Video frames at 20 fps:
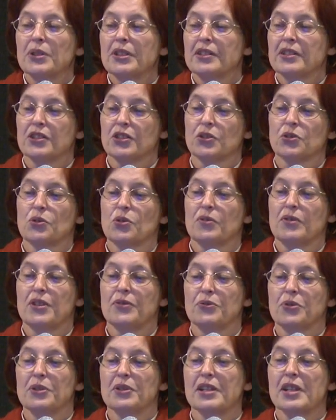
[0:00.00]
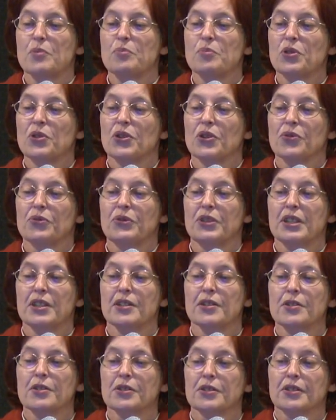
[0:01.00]
this survey for a number of
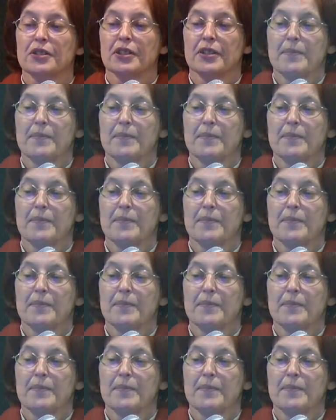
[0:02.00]
years.